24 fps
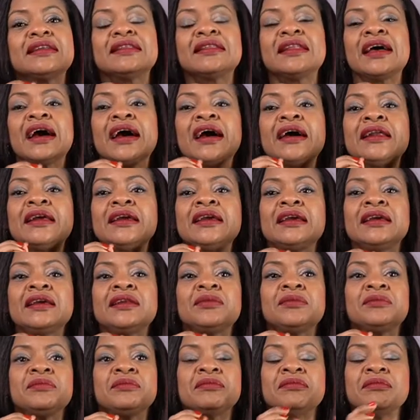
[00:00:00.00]
that
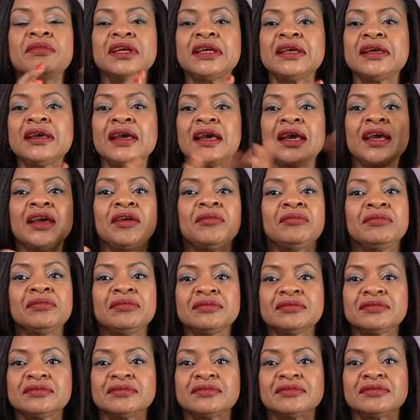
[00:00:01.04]
it became
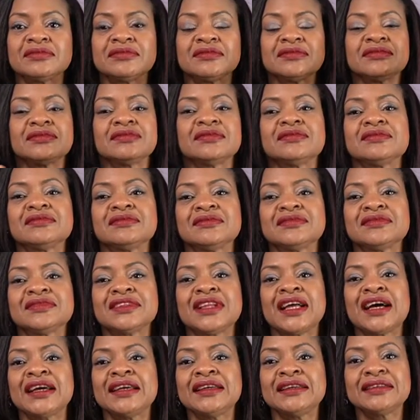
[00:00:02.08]

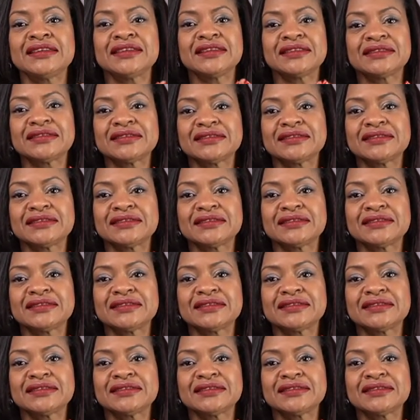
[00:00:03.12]
like